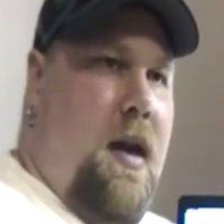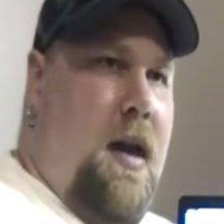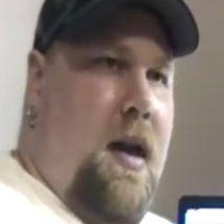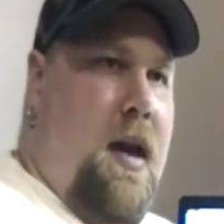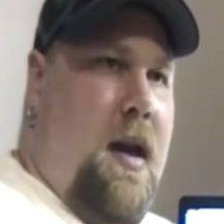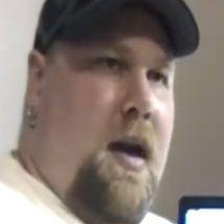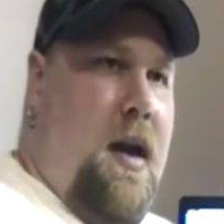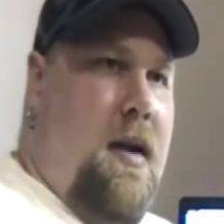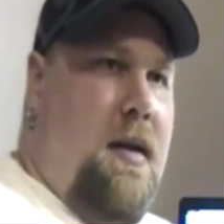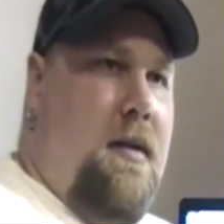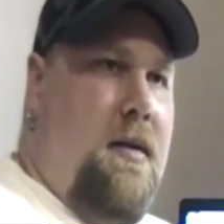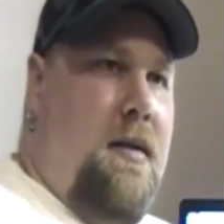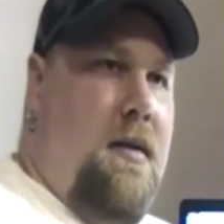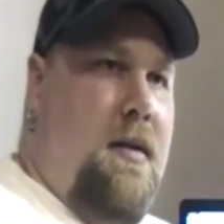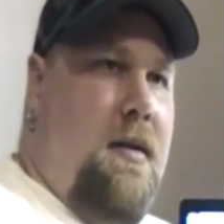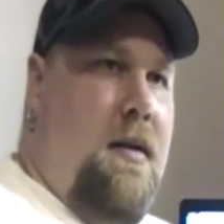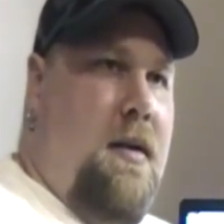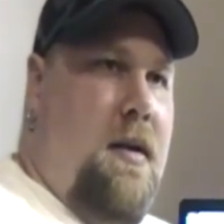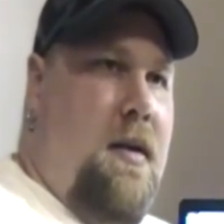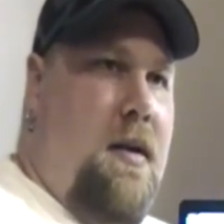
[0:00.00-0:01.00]

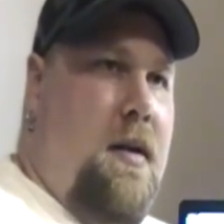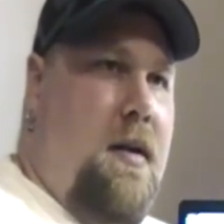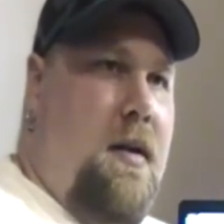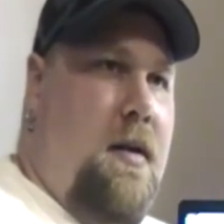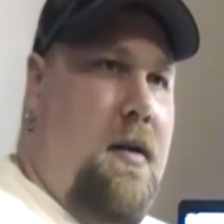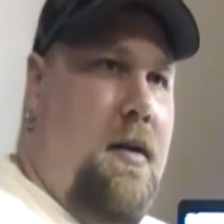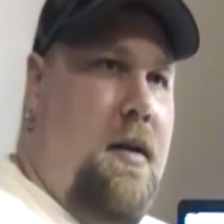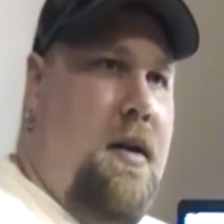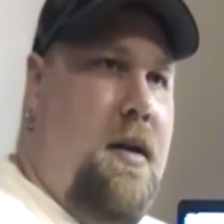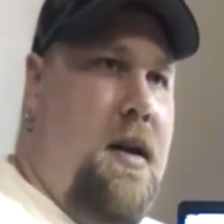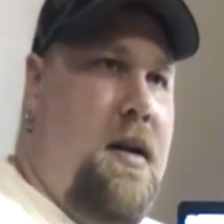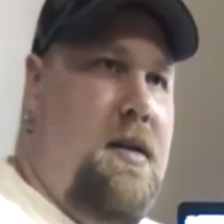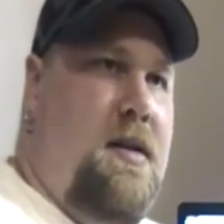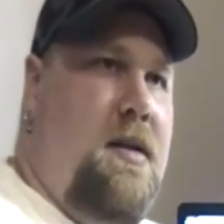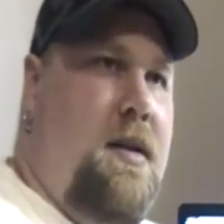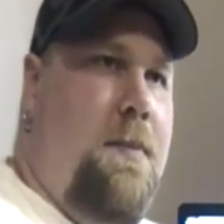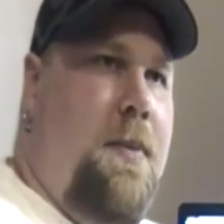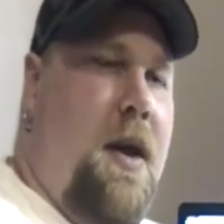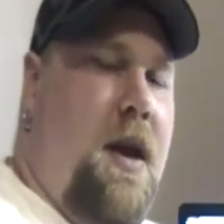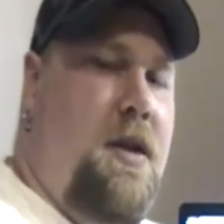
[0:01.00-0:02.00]
and
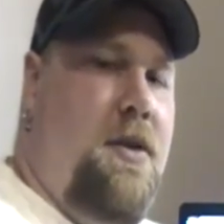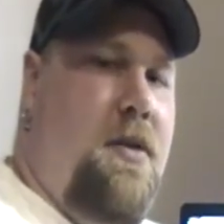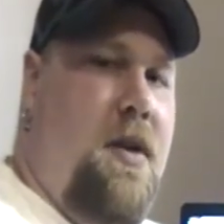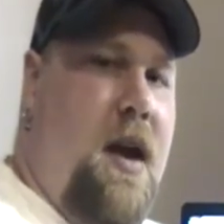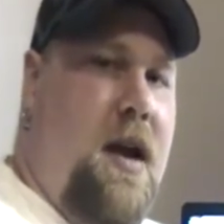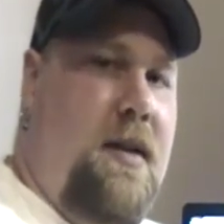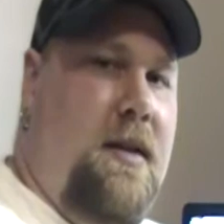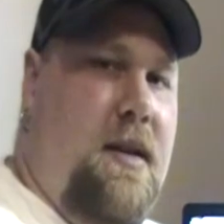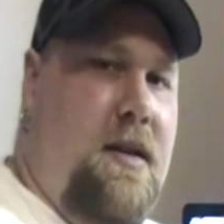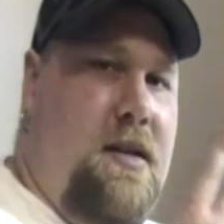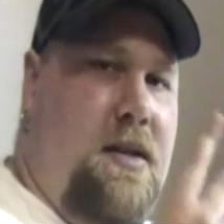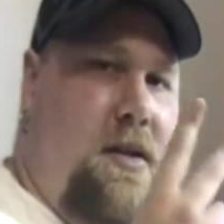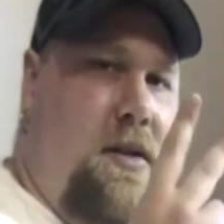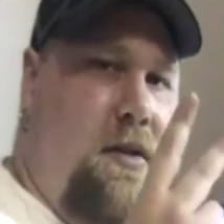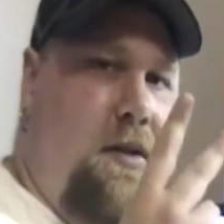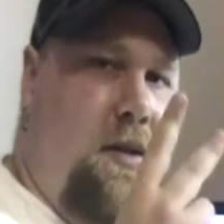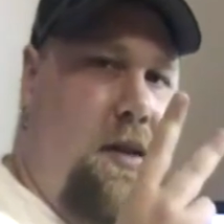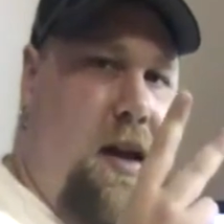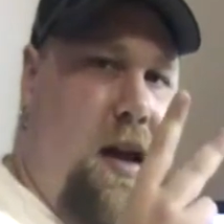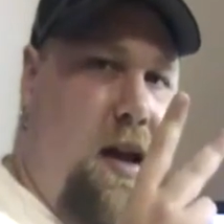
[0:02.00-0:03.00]
because the Patriot Act does
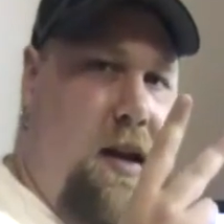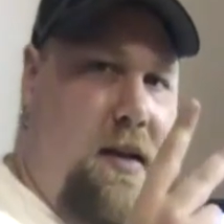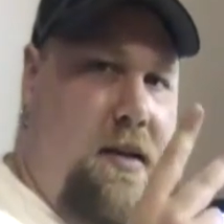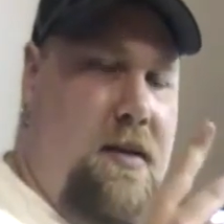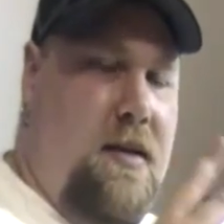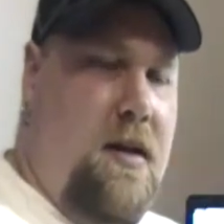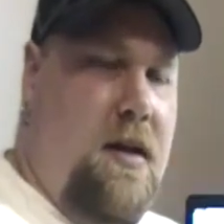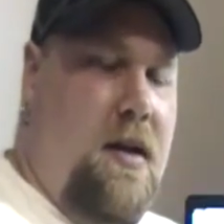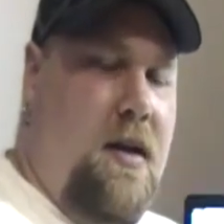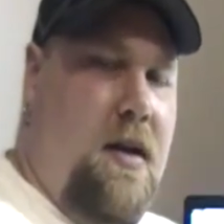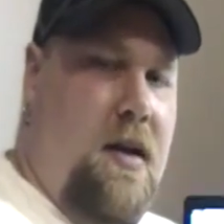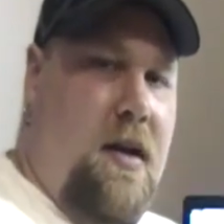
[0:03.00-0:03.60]
two things: